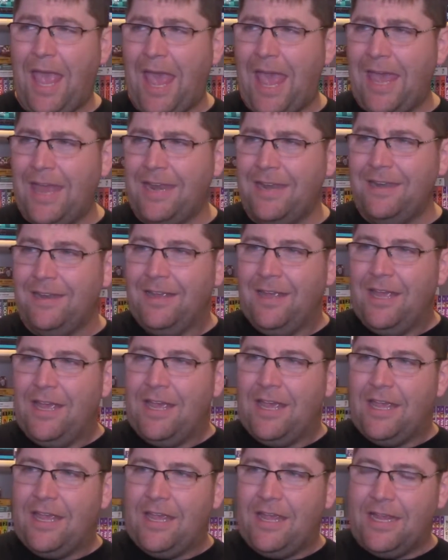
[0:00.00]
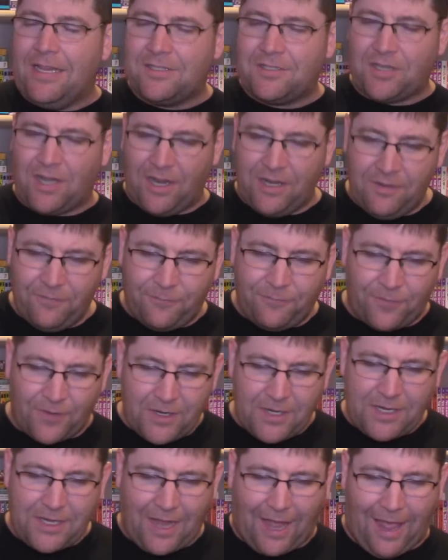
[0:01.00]
And it's kind of
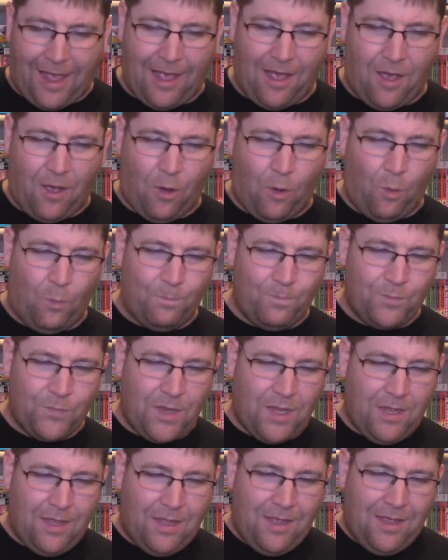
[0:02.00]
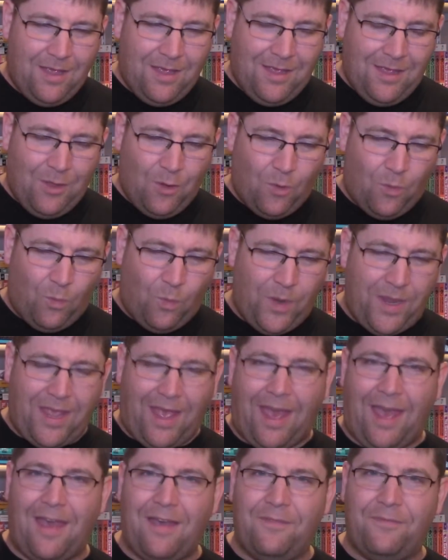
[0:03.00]
funny how we
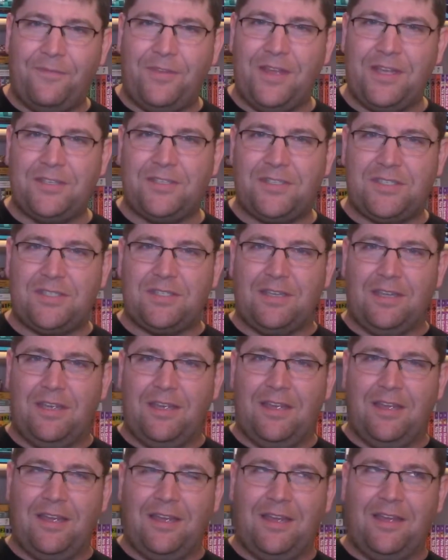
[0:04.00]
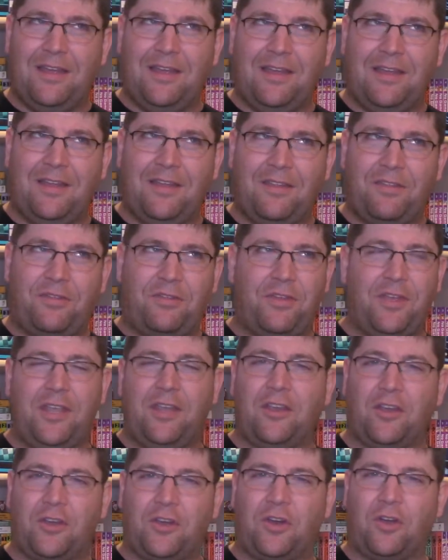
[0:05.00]
have this
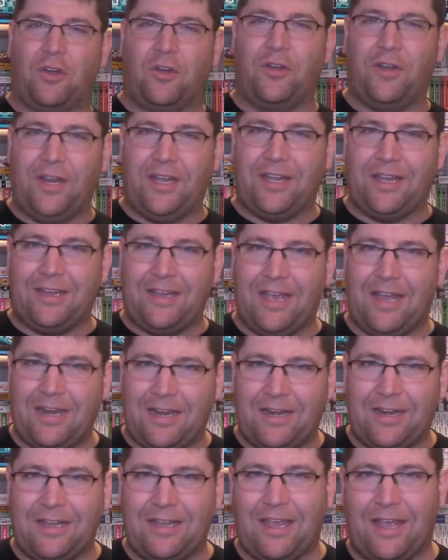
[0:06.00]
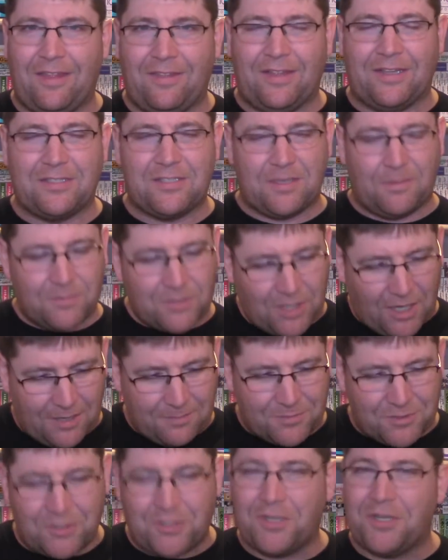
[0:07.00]
thing occurring again and again that
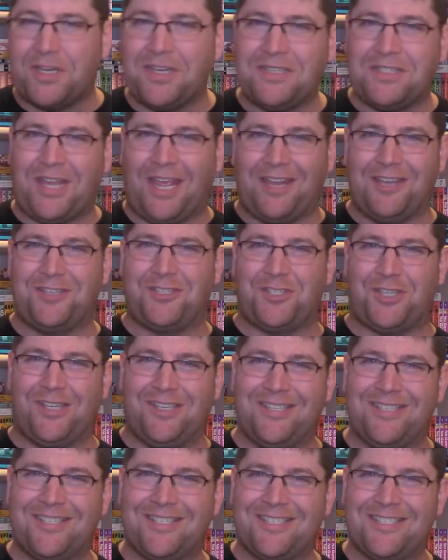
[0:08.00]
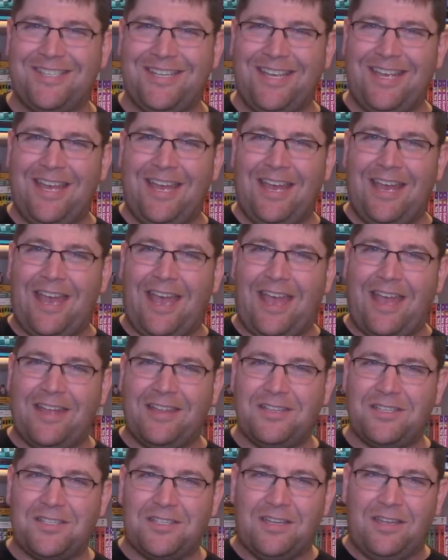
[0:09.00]
sometimes good intentions,
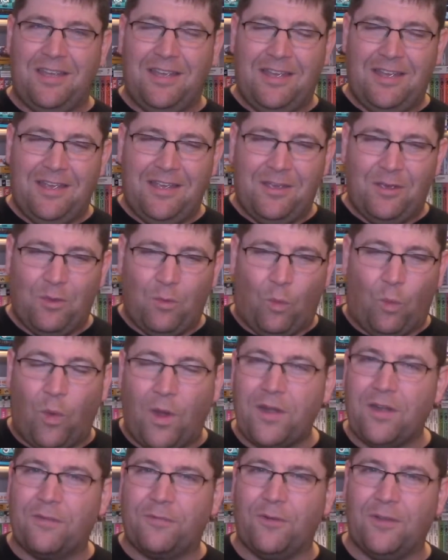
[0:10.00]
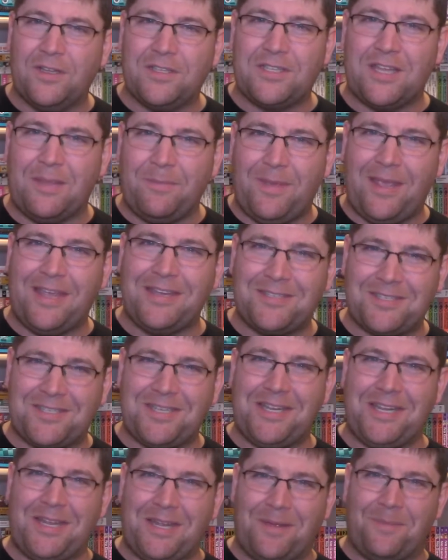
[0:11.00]
as wonderful as they may
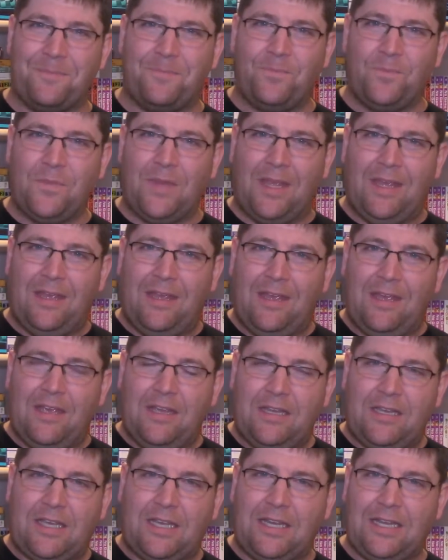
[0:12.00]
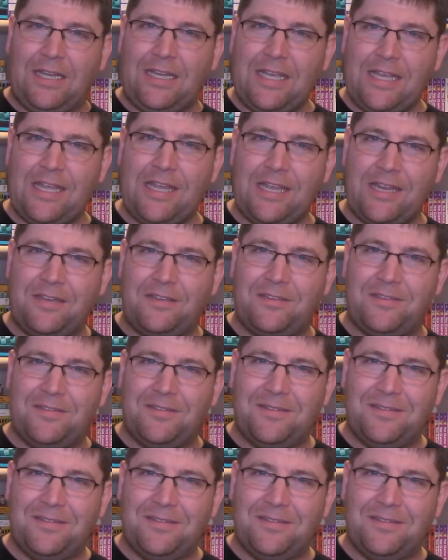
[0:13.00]
seem, can lead